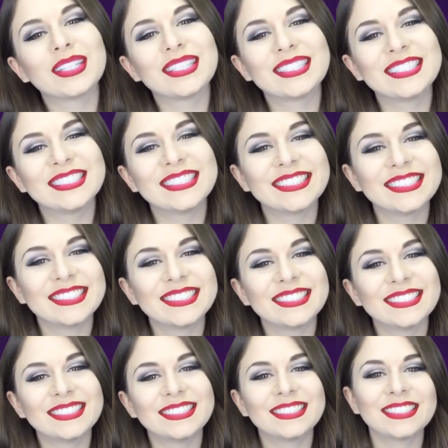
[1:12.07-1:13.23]
Make sure to
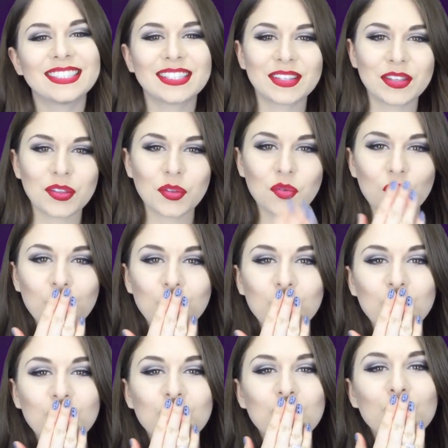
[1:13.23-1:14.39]
subscribe to my channel and tune
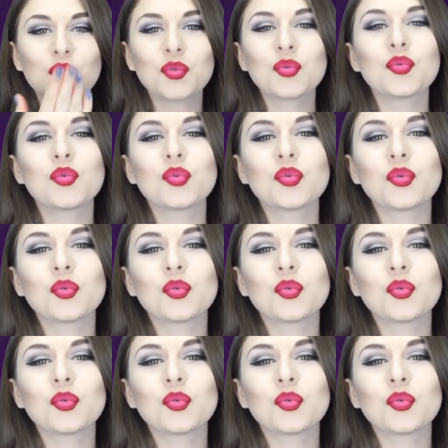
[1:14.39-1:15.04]
in for next Tuesday.